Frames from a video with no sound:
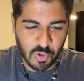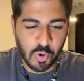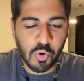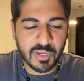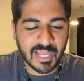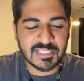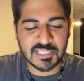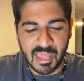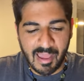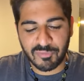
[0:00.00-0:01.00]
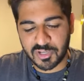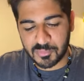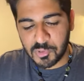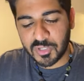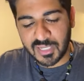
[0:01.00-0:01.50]
Who gets to have a
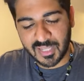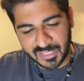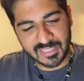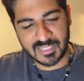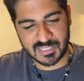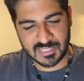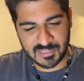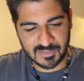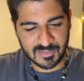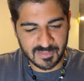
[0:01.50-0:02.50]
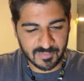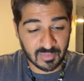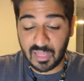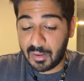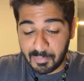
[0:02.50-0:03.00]
community like this?
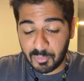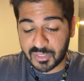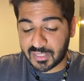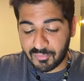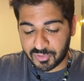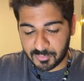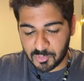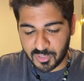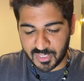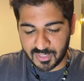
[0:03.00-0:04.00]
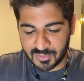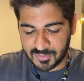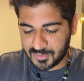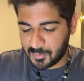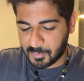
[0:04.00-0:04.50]
A lot of people get to have a community,
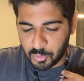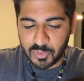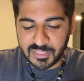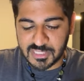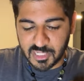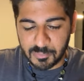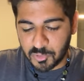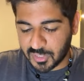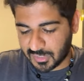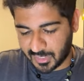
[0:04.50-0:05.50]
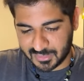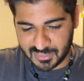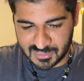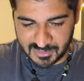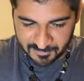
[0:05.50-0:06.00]
but who gets a community like
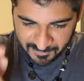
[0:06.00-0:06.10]
this?